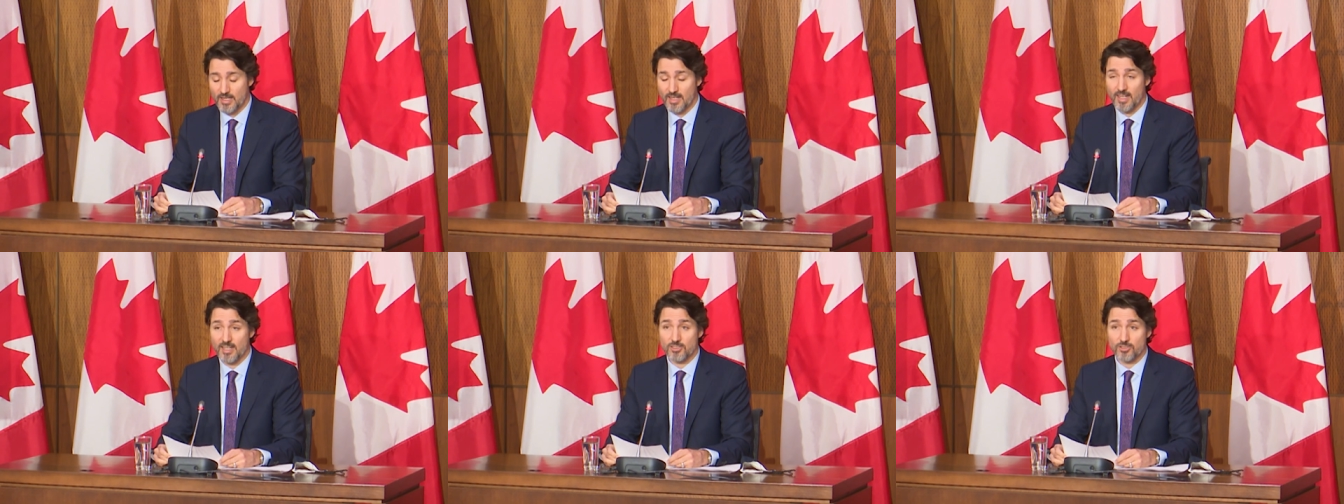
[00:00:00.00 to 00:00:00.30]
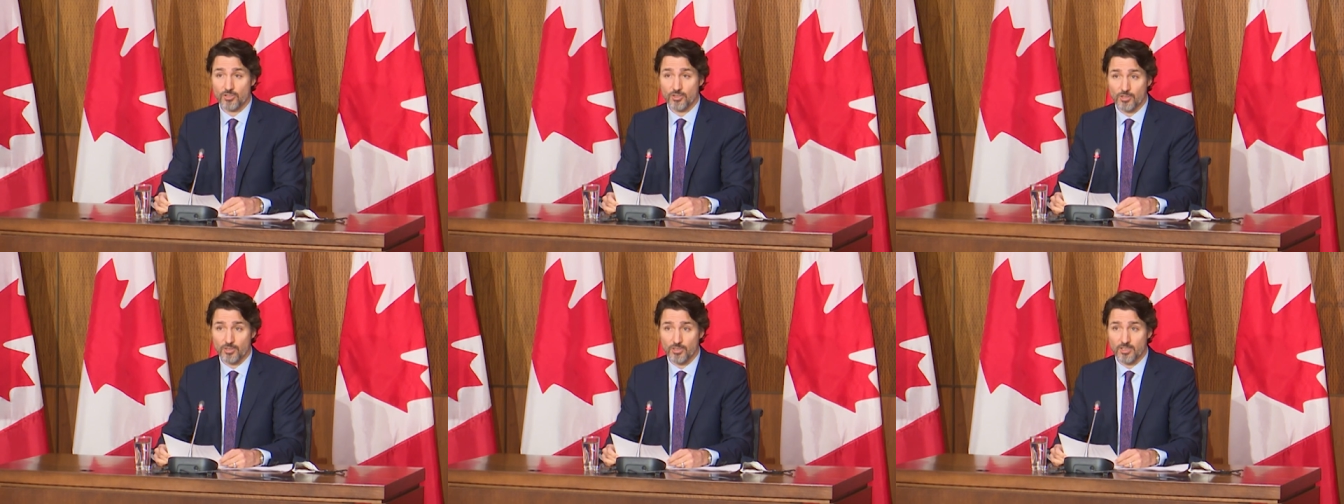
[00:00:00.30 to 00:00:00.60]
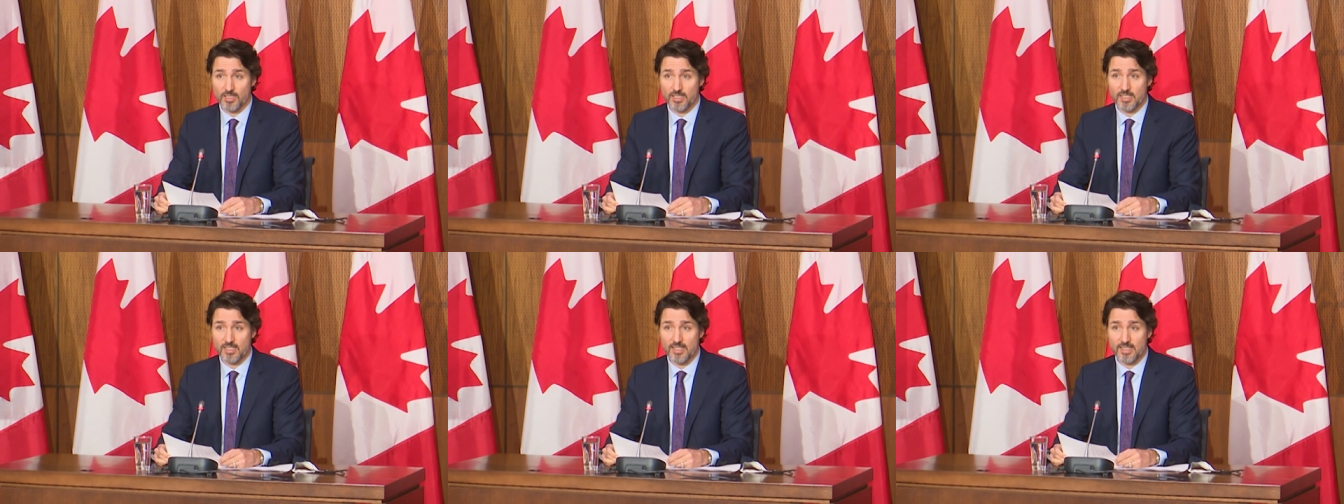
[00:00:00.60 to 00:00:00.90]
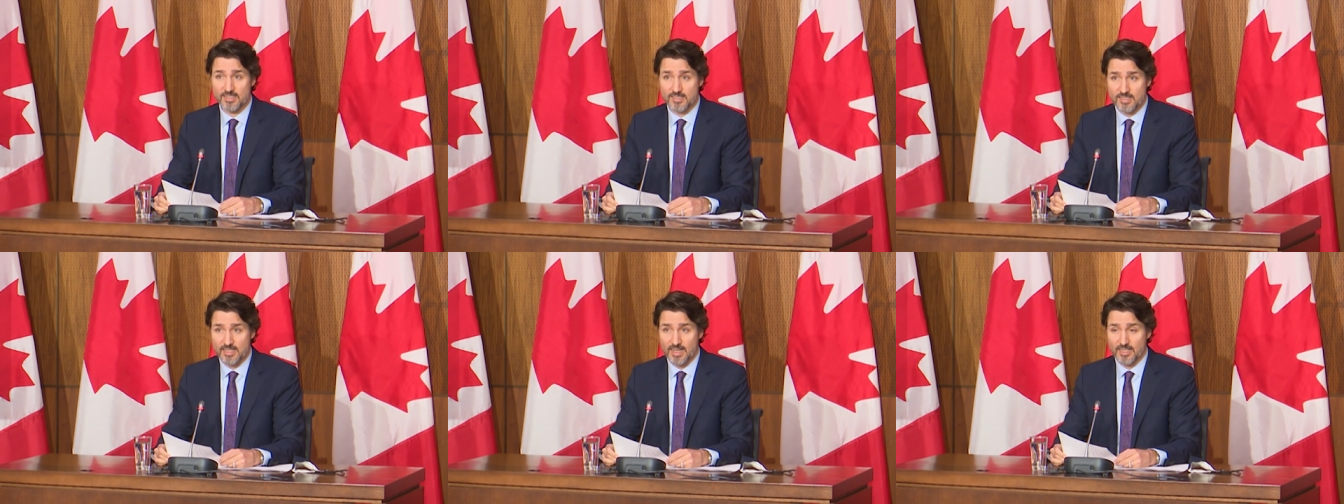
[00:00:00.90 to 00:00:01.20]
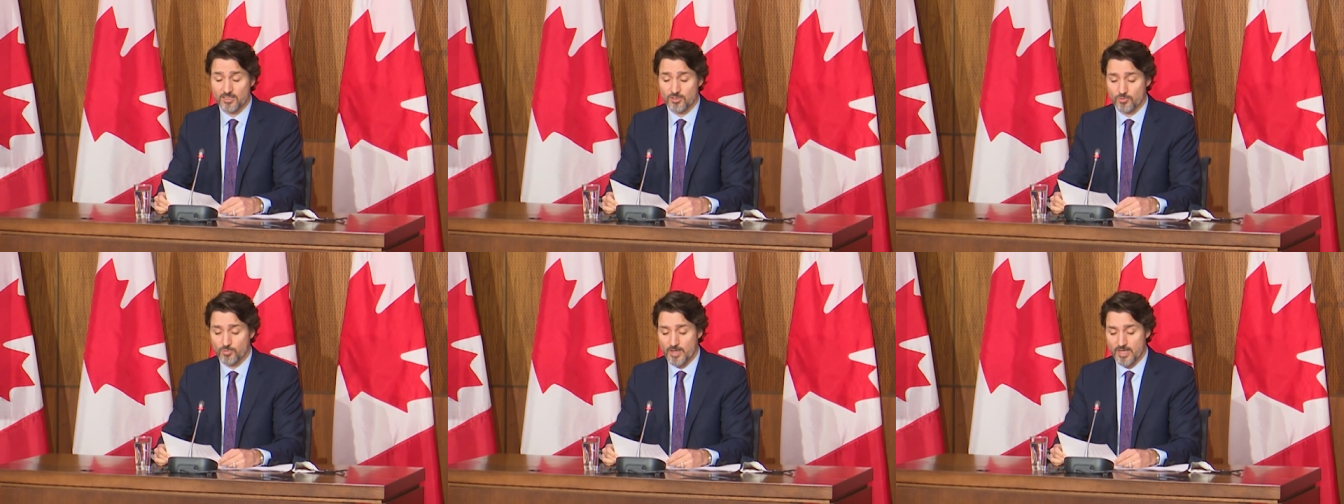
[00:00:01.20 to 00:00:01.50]
as early as
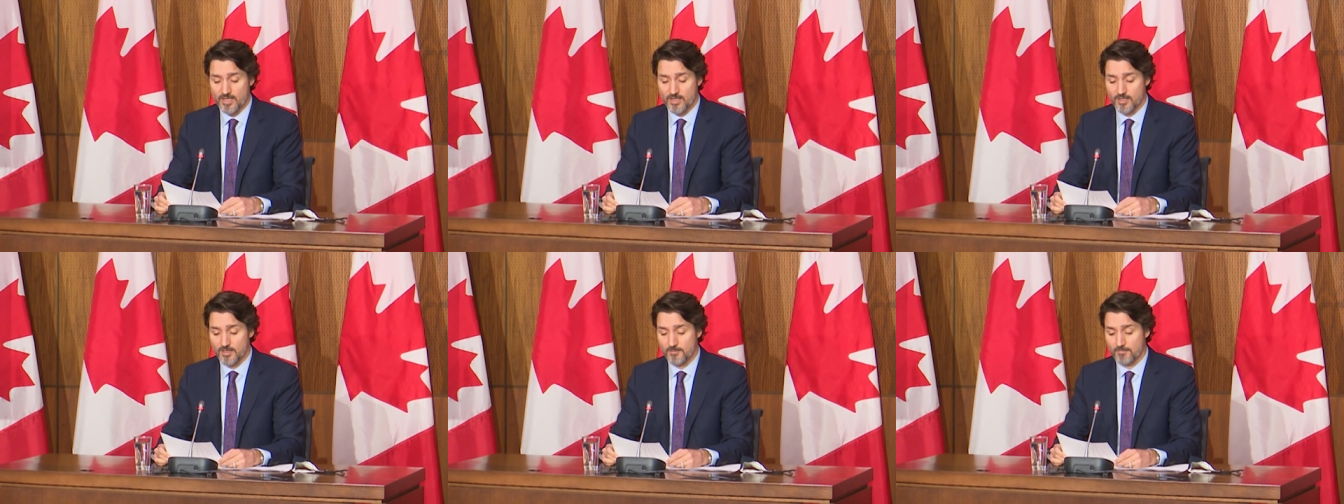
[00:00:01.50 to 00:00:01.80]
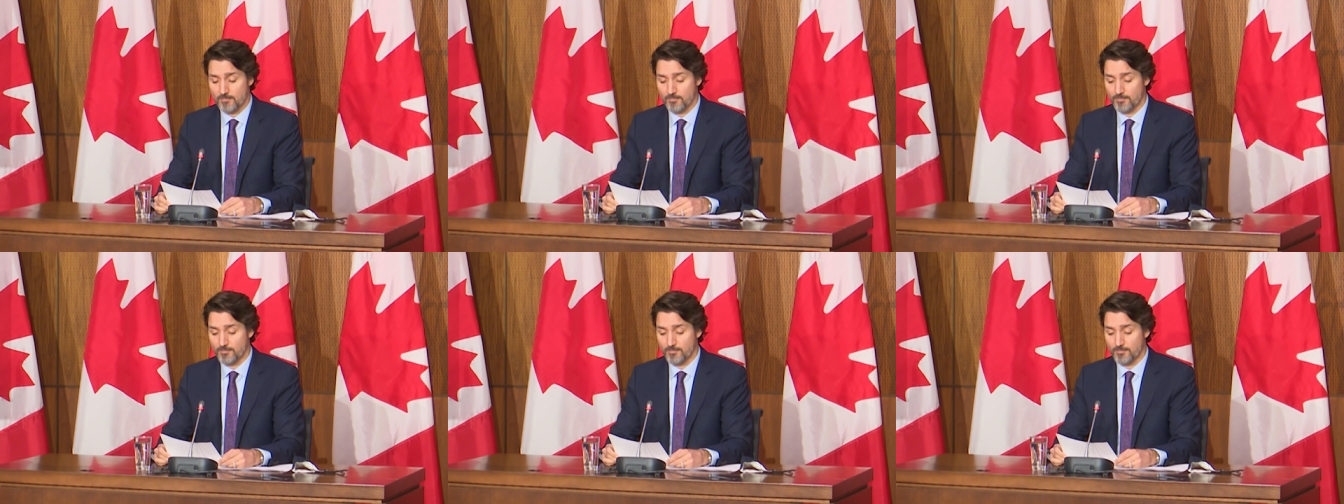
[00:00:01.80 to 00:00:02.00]
next week.